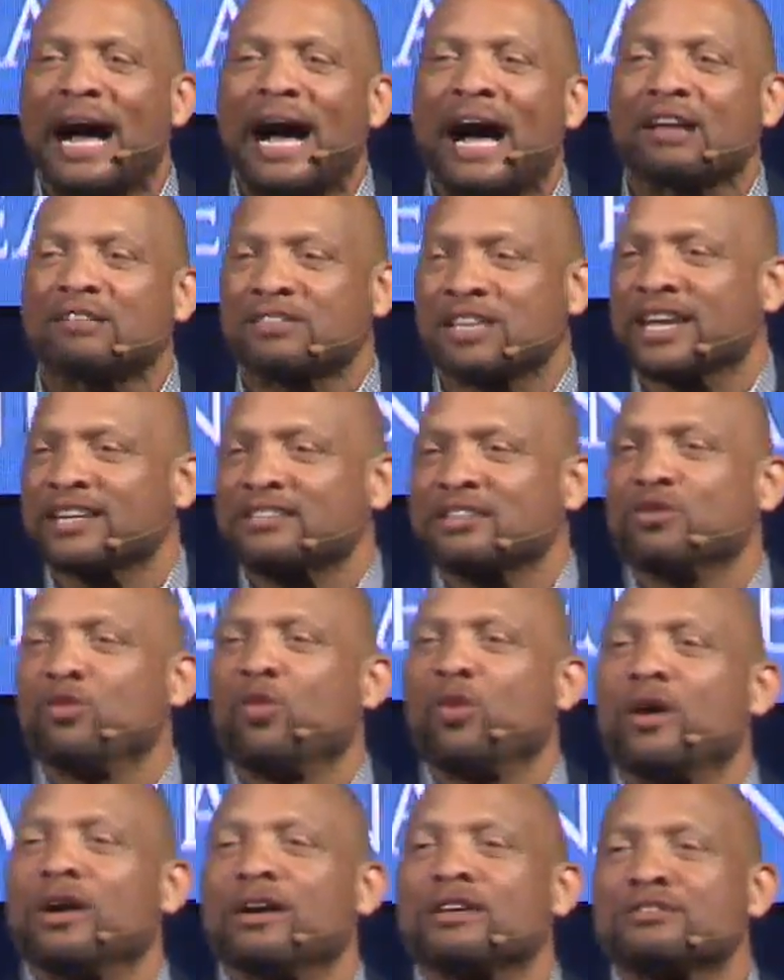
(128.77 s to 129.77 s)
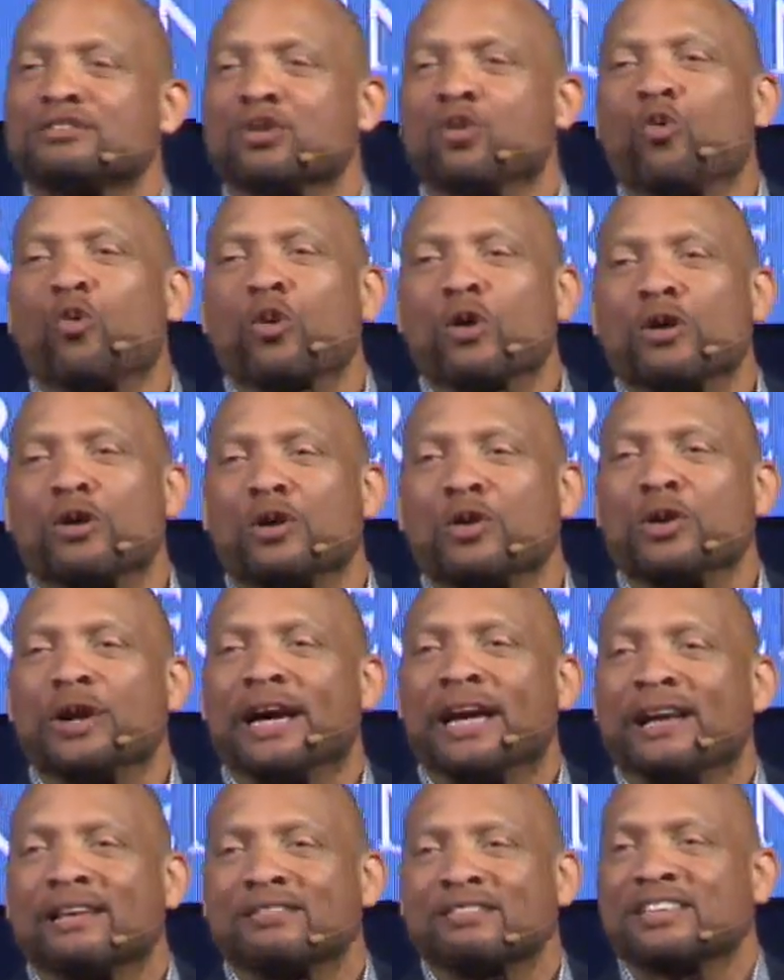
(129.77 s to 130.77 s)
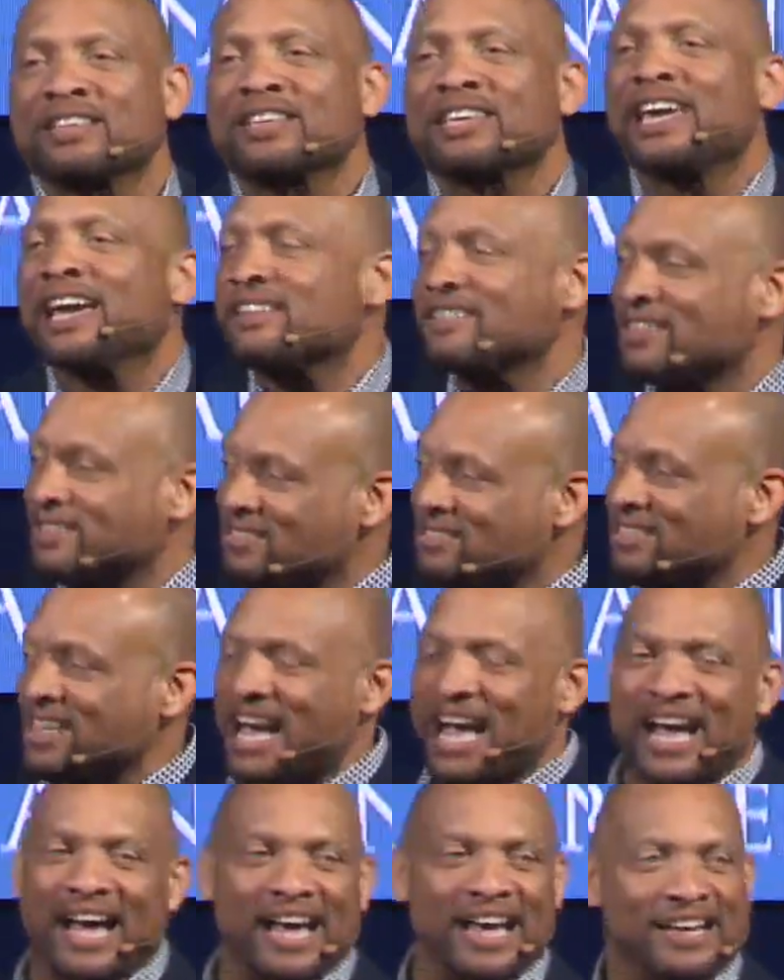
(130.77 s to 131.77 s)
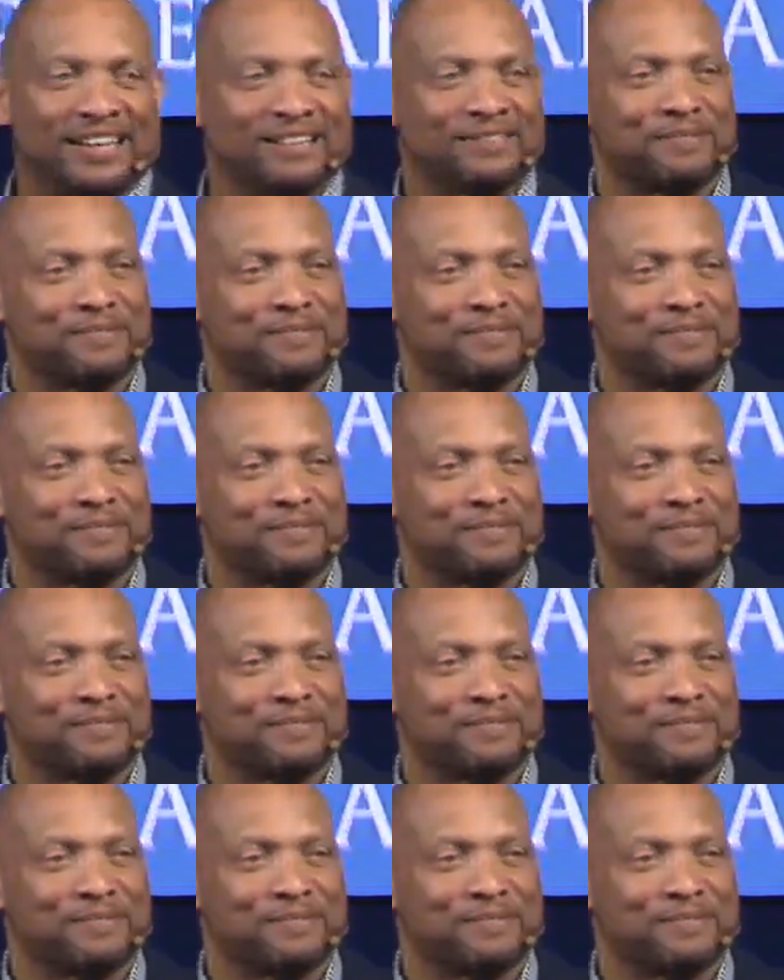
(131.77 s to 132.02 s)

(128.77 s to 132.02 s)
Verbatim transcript: I'll take the ones the world has kicked aside